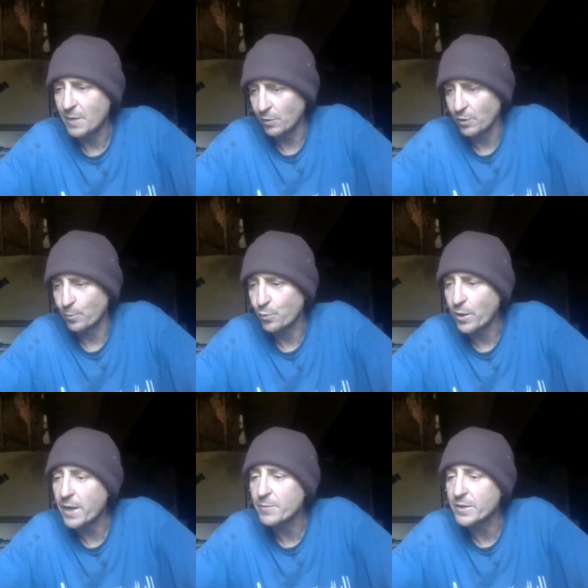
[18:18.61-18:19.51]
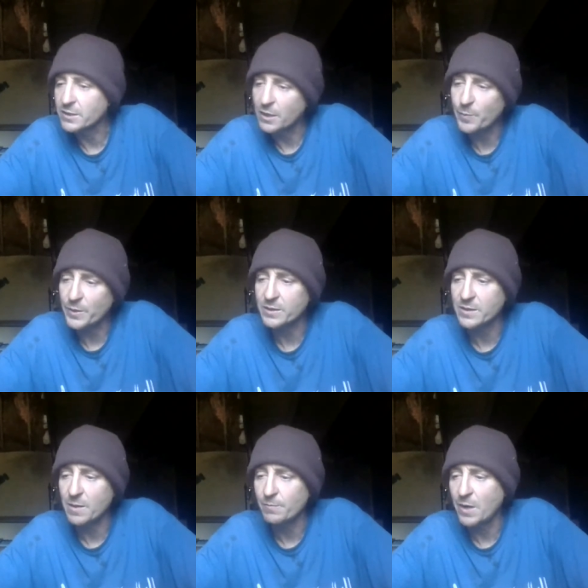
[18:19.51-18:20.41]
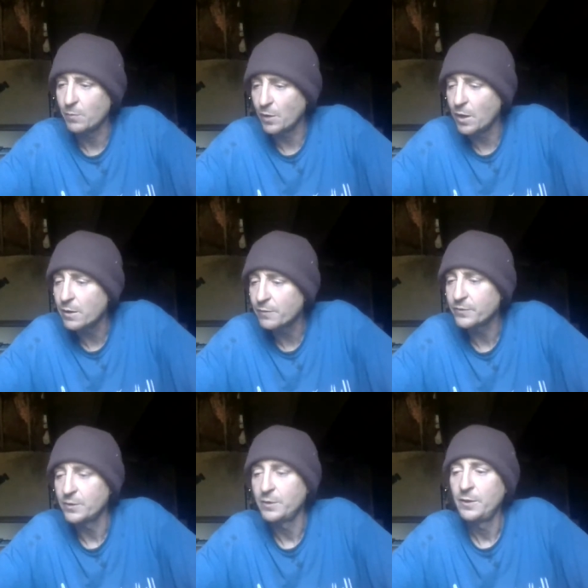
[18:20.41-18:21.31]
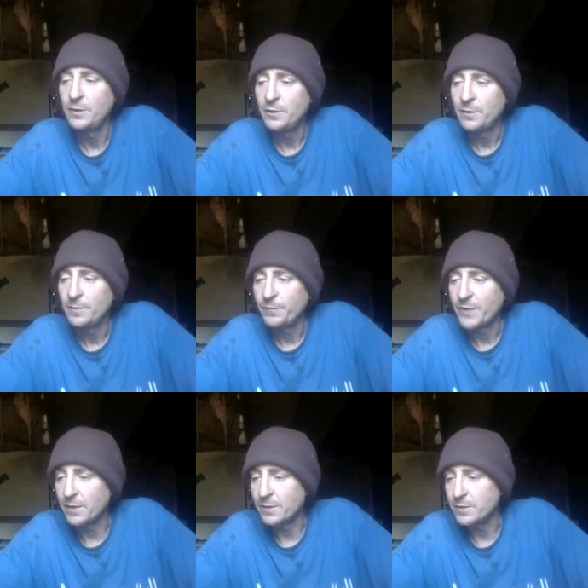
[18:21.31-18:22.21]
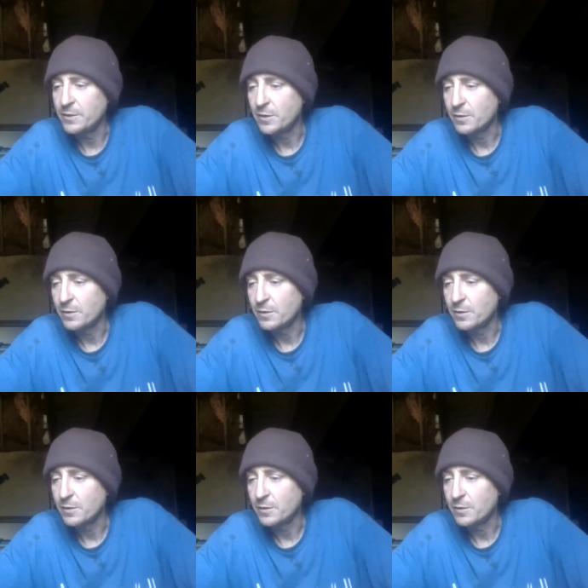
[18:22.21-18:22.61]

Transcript: I'm a little proud of myself because I'm I'm loved. And